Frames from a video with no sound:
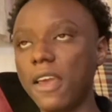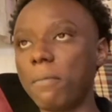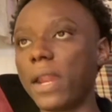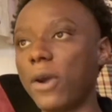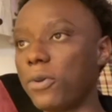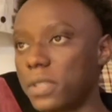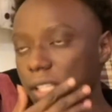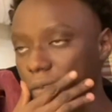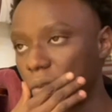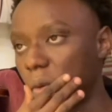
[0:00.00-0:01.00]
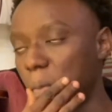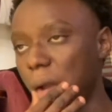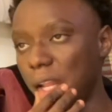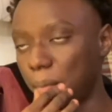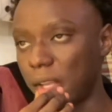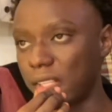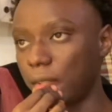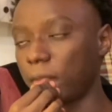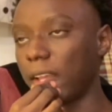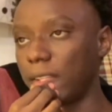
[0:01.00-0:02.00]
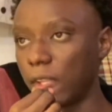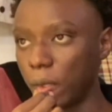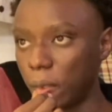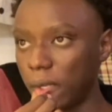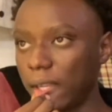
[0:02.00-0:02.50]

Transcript: But I always have to remind myself, like, dude,